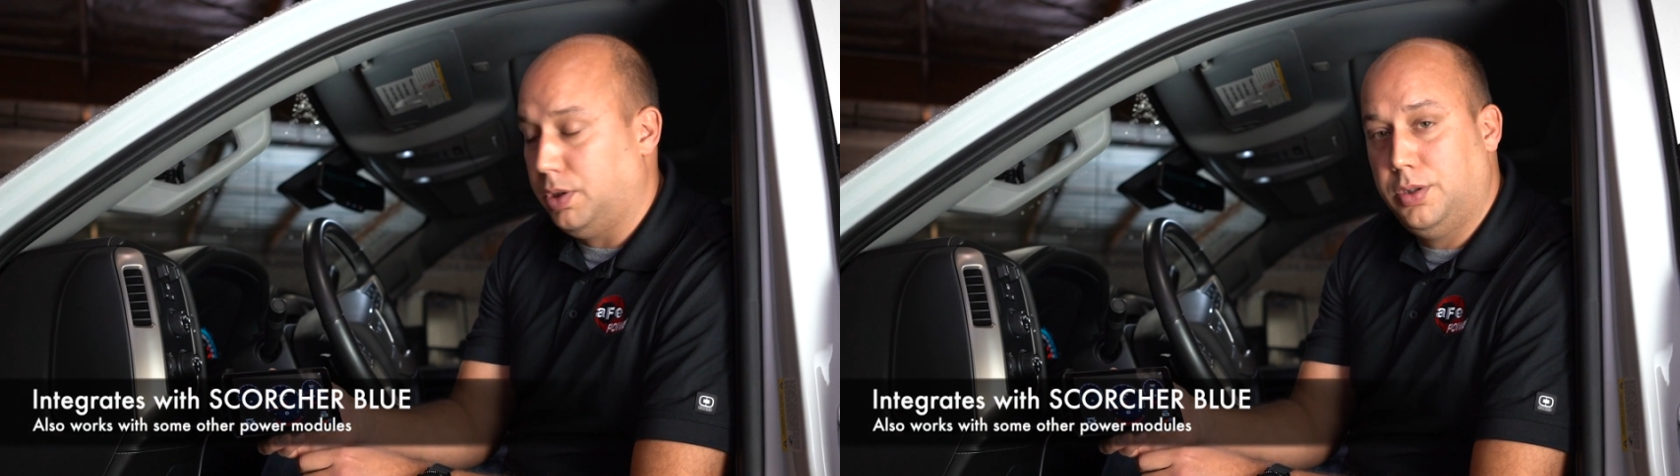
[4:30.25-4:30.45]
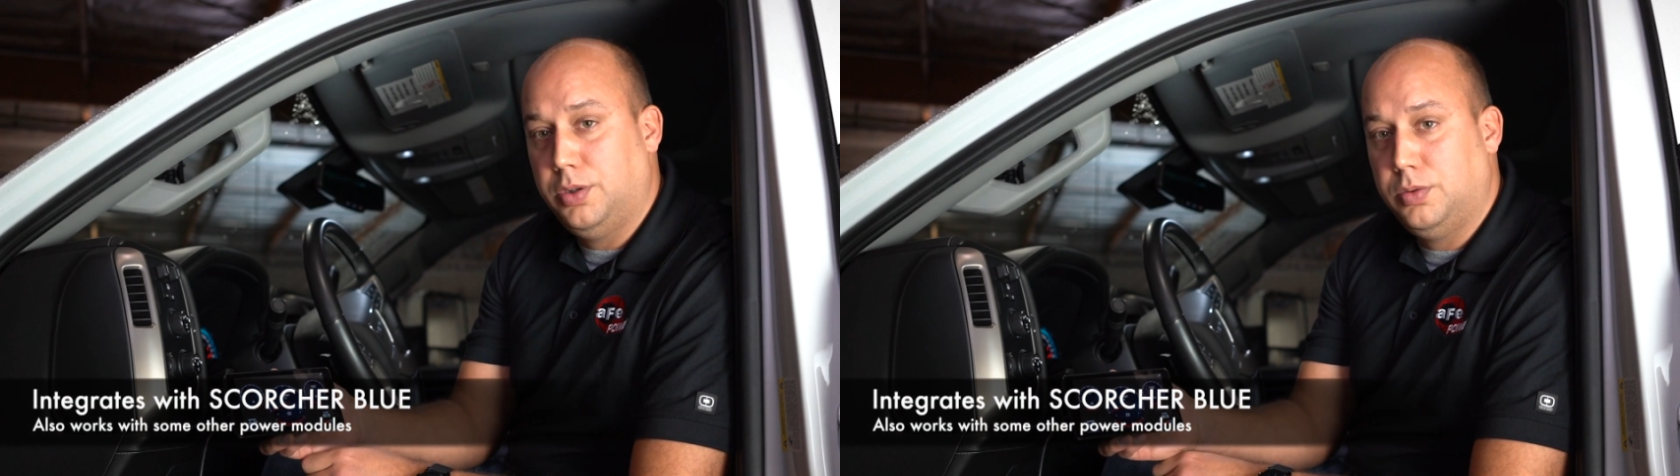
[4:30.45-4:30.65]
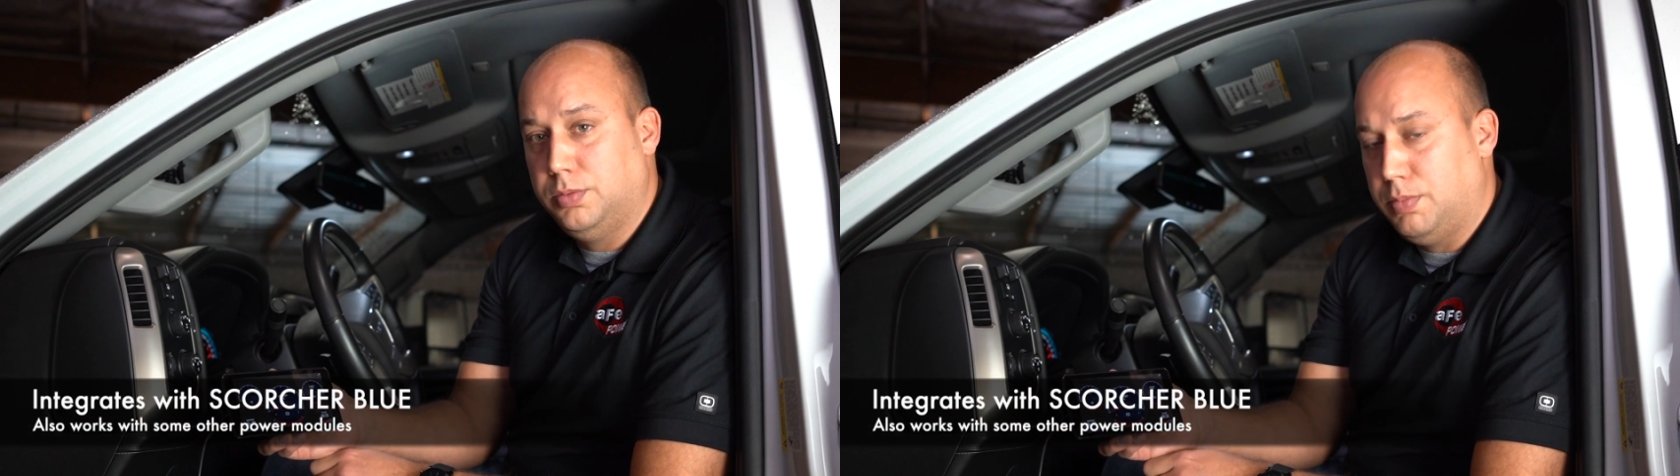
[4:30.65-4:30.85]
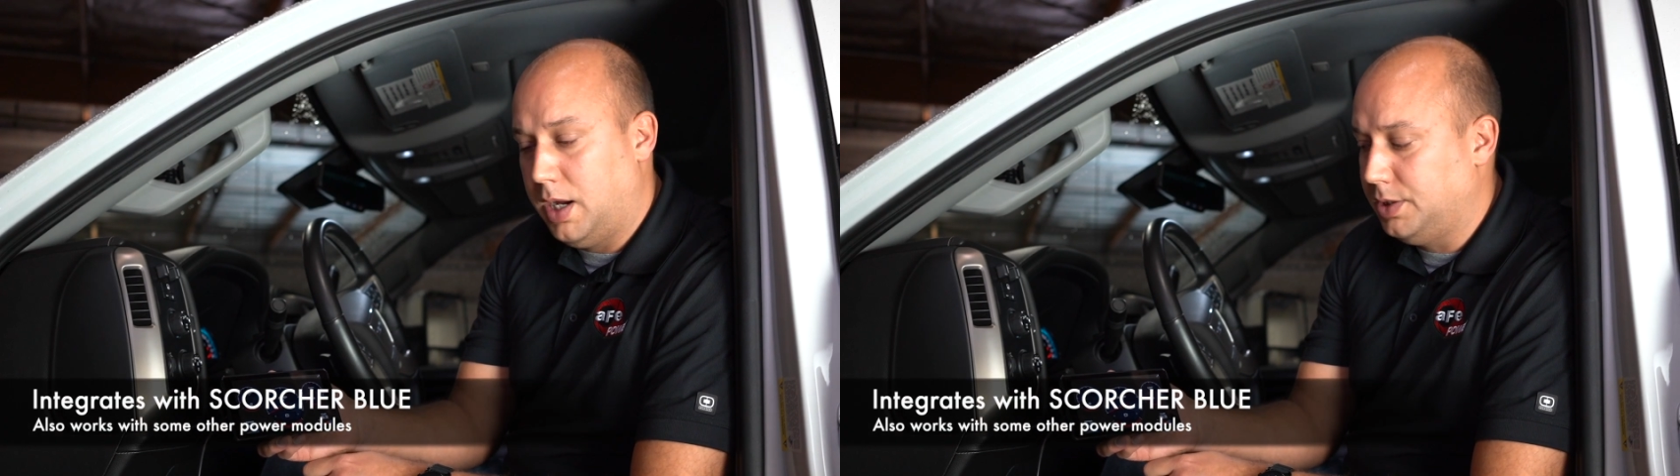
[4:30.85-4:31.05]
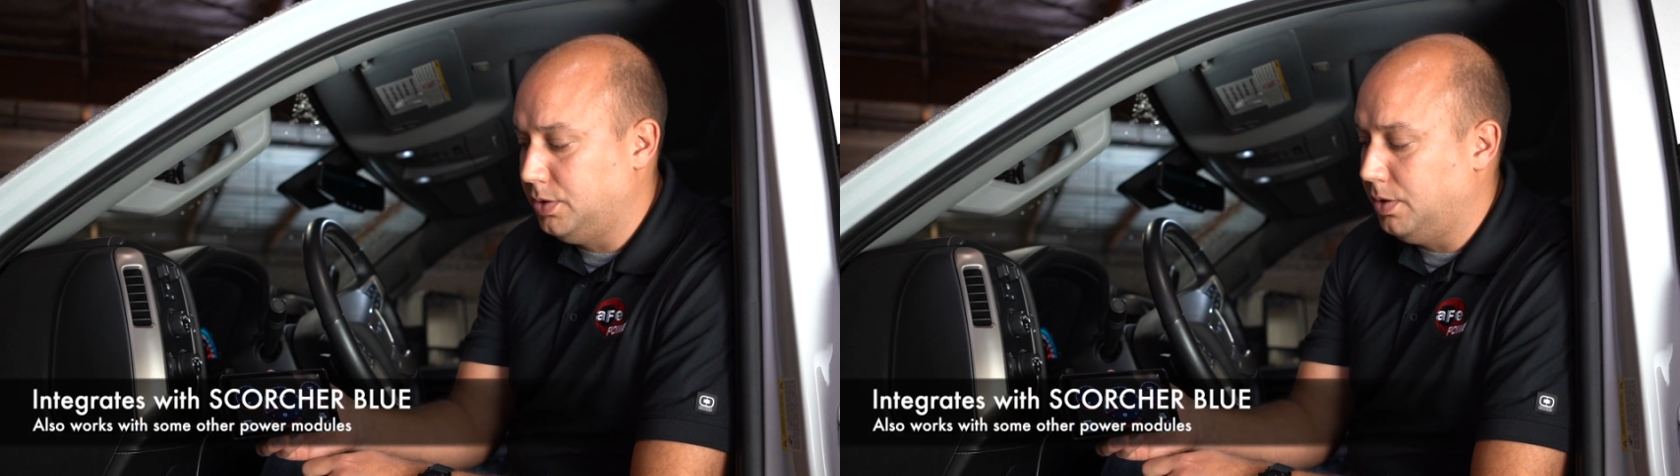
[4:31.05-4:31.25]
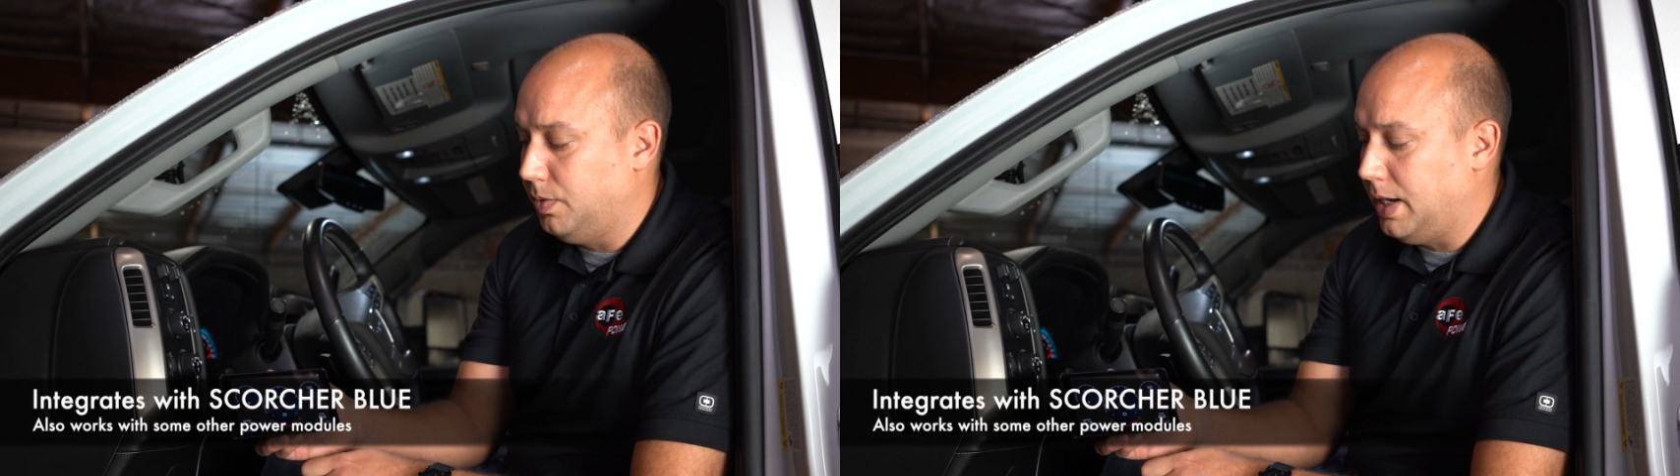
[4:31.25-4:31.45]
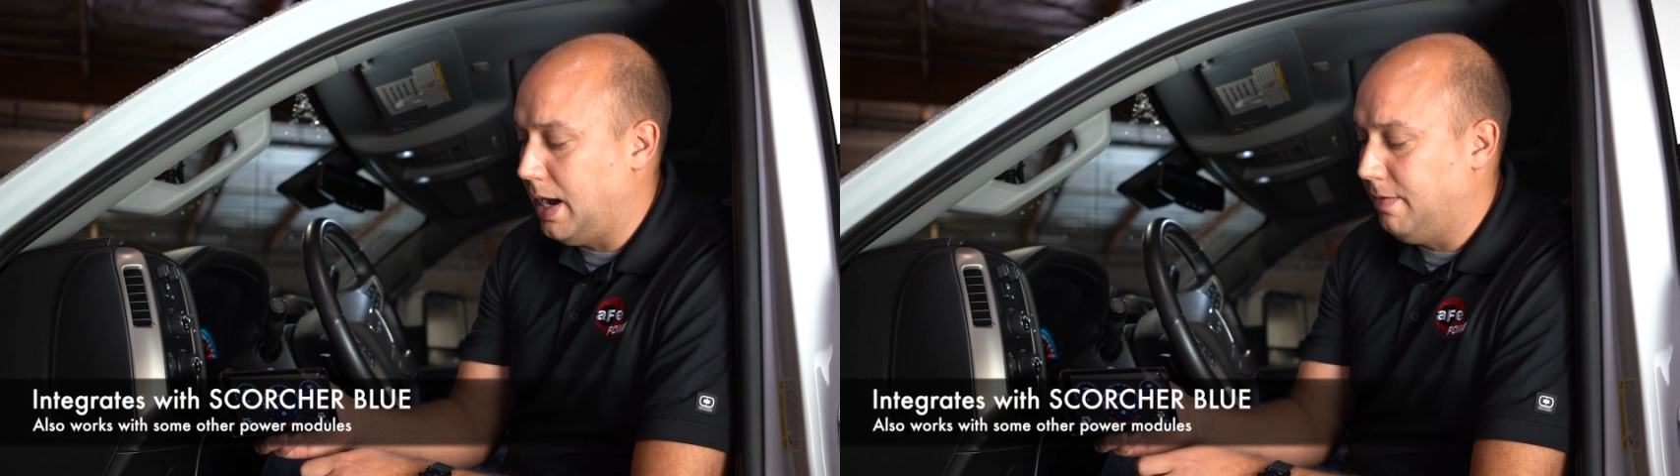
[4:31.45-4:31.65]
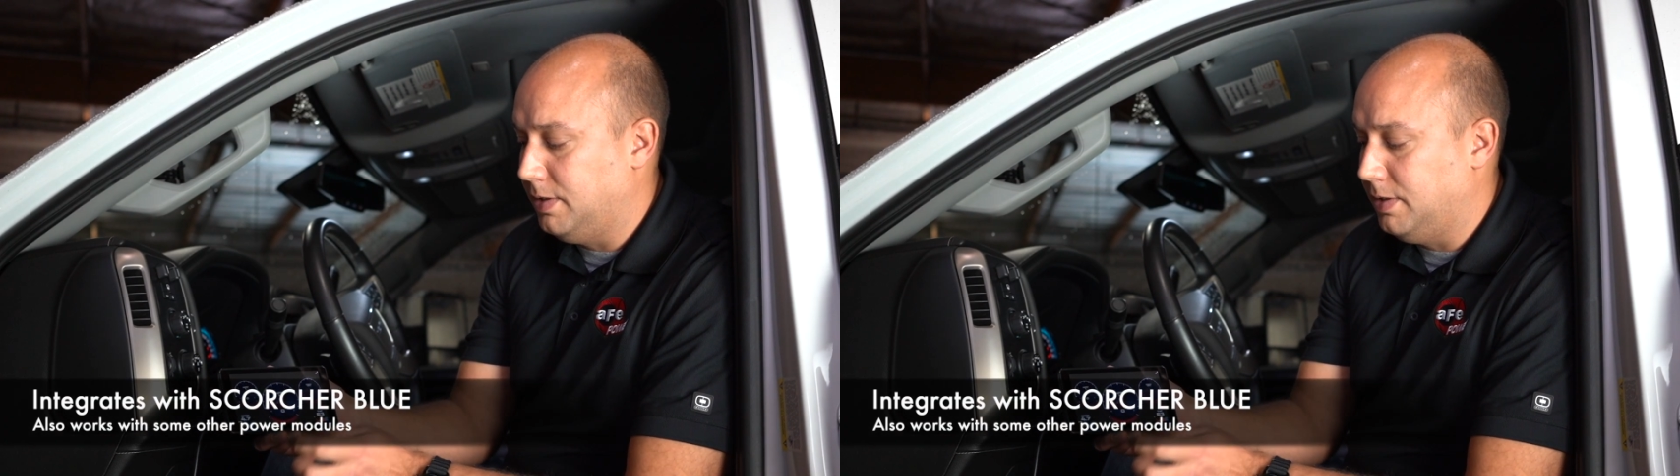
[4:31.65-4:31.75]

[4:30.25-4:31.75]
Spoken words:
Blue module that we have.